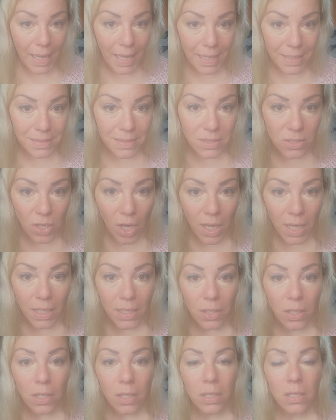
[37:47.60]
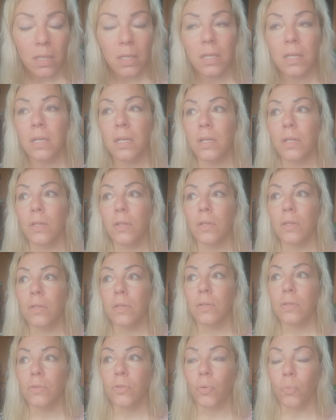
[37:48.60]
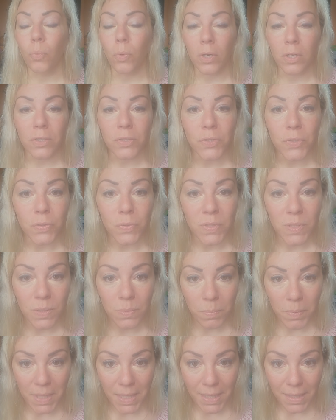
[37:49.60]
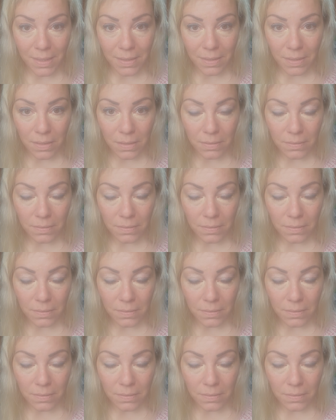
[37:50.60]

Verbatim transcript: it's not the words you speak